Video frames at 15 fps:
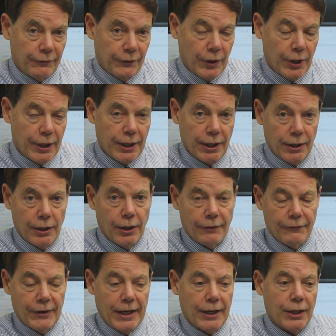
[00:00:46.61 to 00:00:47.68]
flooding
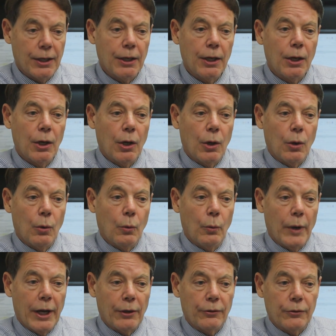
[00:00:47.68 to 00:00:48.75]
event?
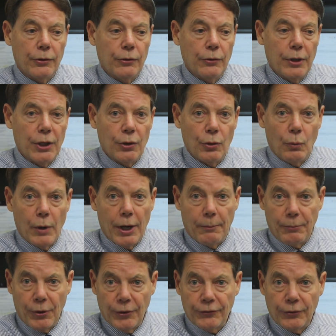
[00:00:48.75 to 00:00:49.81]
Well, you need to wear
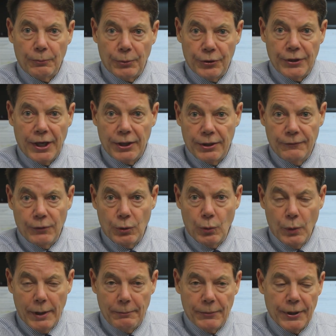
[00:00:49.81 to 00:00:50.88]
personal protective
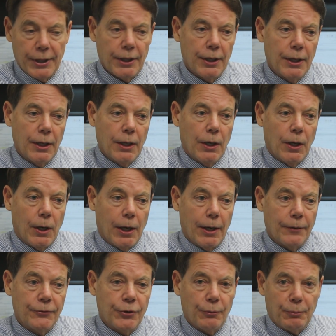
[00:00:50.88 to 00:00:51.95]
equipment
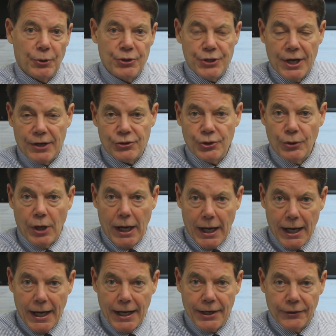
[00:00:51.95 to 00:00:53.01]
to protect your
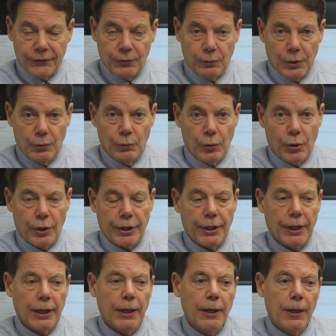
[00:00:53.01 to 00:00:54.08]
eyes when
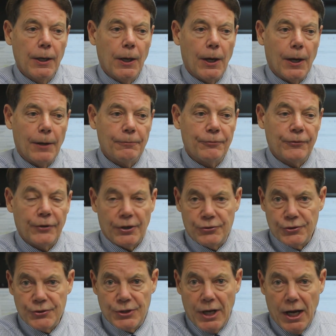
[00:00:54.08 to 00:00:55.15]
working, such
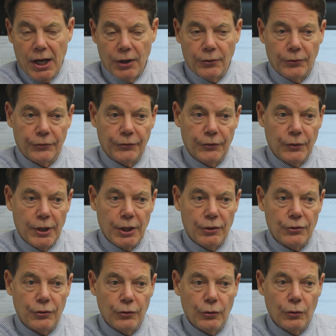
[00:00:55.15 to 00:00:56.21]
as goggles. You need
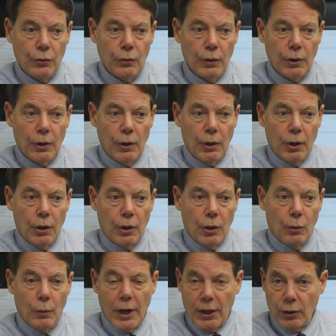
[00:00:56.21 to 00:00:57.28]
to
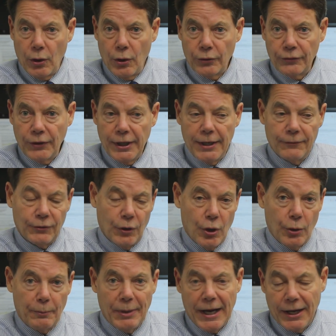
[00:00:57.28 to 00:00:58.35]
wear long sleeves,
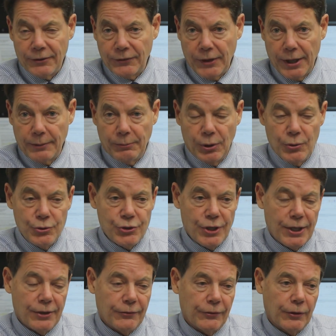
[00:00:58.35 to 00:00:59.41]
long pants like blue
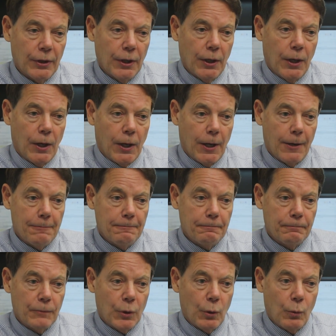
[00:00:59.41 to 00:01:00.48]
jeans,
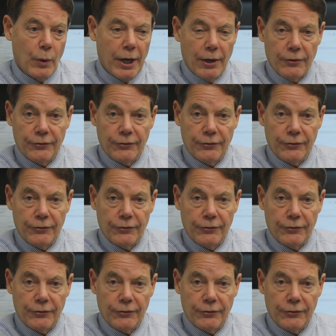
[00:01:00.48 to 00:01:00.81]
wear